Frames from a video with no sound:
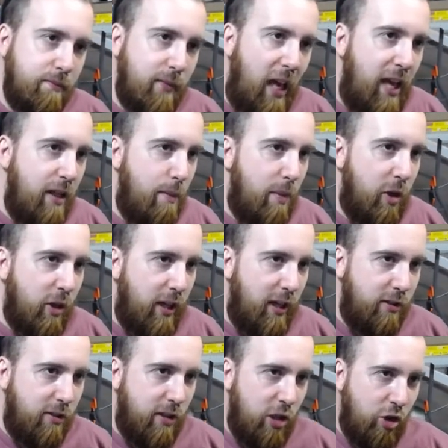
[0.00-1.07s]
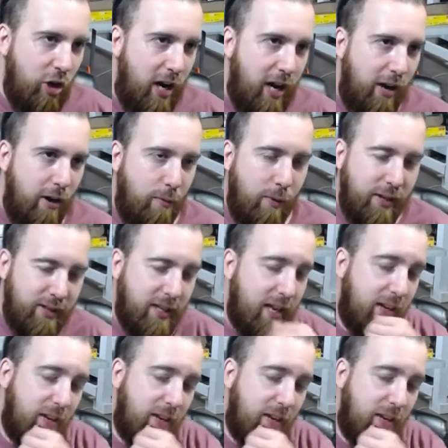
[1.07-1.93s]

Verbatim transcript: and the bulkheads to try out on one tank.